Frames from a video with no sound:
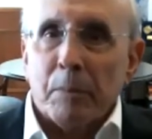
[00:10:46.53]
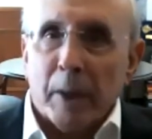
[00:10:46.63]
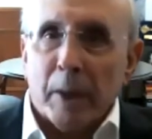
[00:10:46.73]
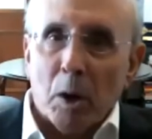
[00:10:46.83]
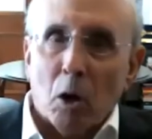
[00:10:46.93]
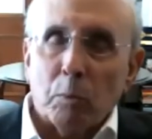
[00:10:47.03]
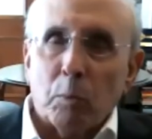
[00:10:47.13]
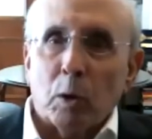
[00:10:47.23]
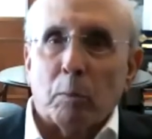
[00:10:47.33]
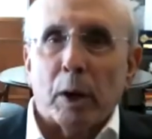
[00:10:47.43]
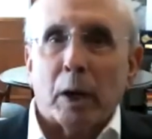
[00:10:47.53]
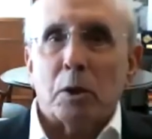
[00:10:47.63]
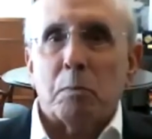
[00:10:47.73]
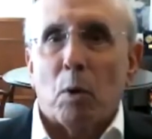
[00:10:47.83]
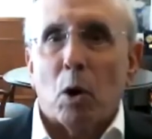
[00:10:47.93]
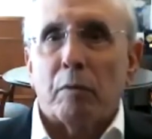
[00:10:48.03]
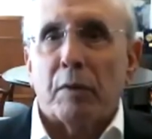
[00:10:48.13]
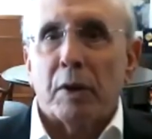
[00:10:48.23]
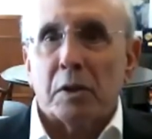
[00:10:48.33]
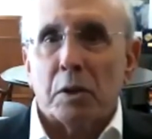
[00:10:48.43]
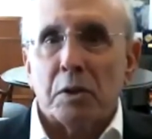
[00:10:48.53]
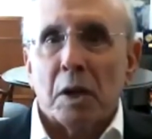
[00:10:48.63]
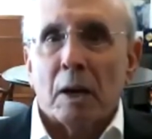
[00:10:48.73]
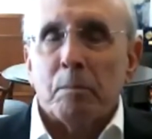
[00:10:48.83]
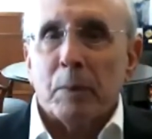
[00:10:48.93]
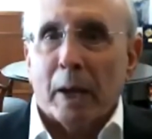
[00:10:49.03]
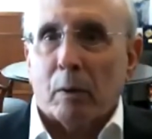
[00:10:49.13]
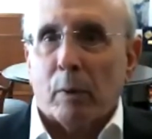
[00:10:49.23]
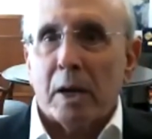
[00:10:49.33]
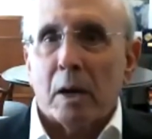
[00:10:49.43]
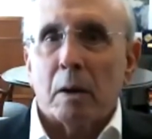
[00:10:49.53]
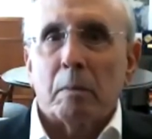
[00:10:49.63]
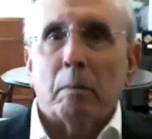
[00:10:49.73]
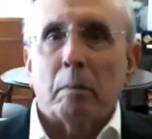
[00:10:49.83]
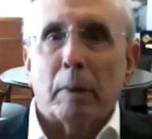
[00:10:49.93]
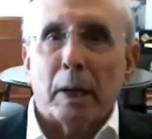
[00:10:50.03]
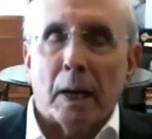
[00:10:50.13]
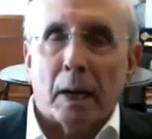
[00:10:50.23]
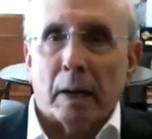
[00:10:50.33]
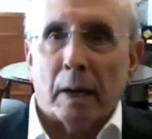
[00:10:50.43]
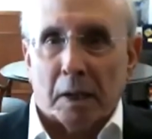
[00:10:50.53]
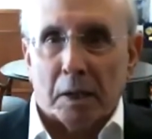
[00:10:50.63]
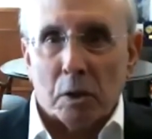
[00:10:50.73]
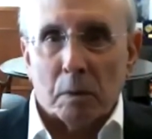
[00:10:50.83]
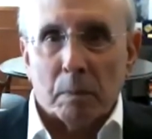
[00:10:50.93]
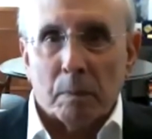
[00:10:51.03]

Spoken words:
that we hope will bring us more visitors and greater media attention.